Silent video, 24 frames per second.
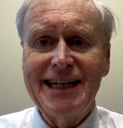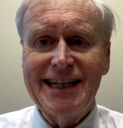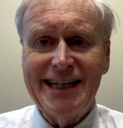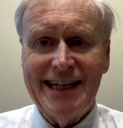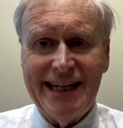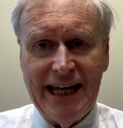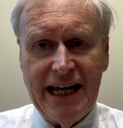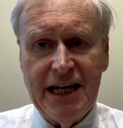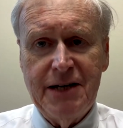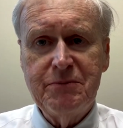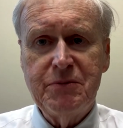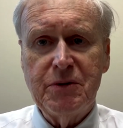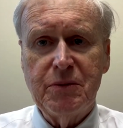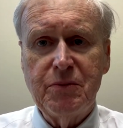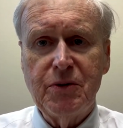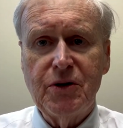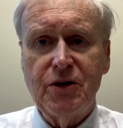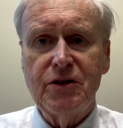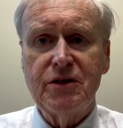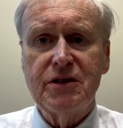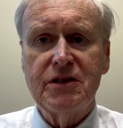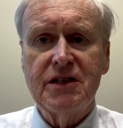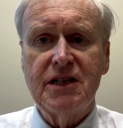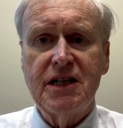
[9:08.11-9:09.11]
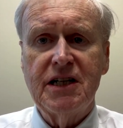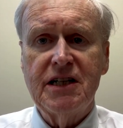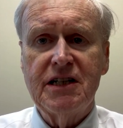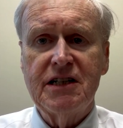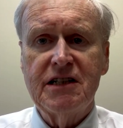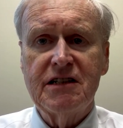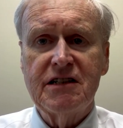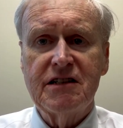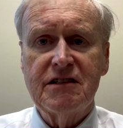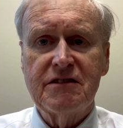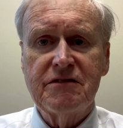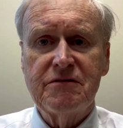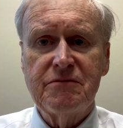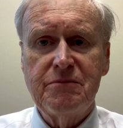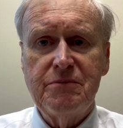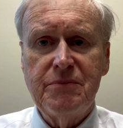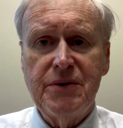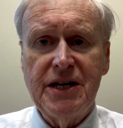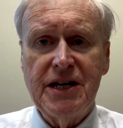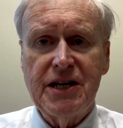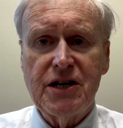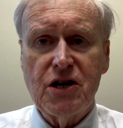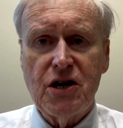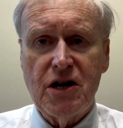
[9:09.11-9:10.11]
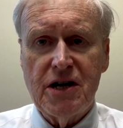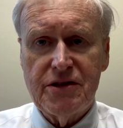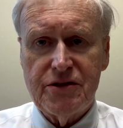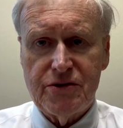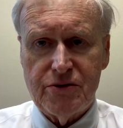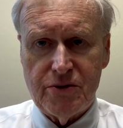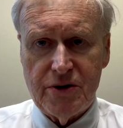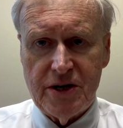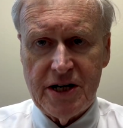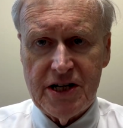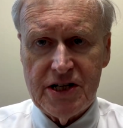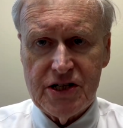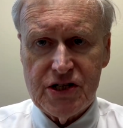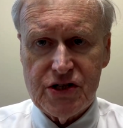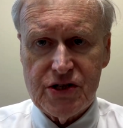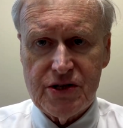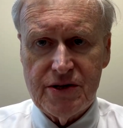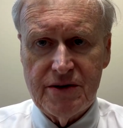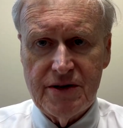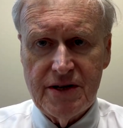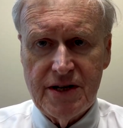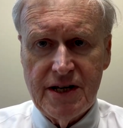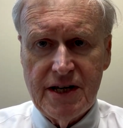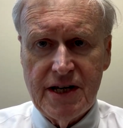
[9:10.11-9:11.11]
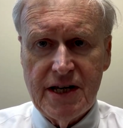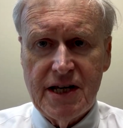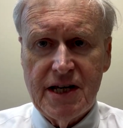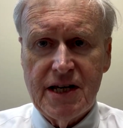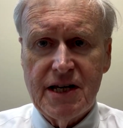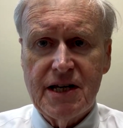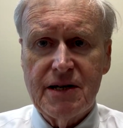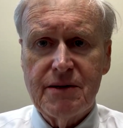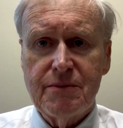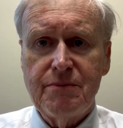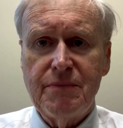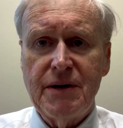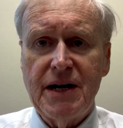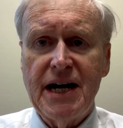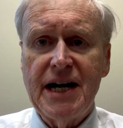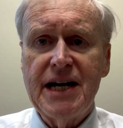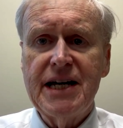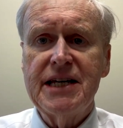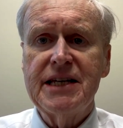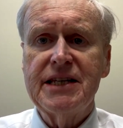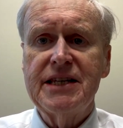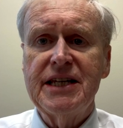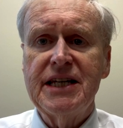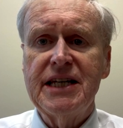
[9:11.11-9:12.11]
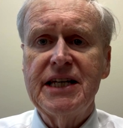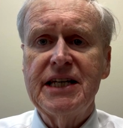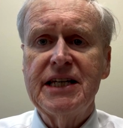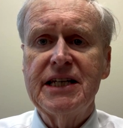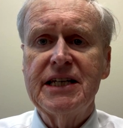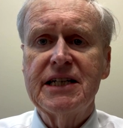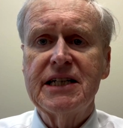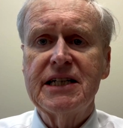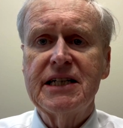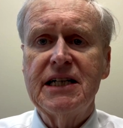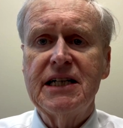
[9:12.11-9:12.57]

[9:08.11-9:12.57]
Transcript: capable of being authorized by the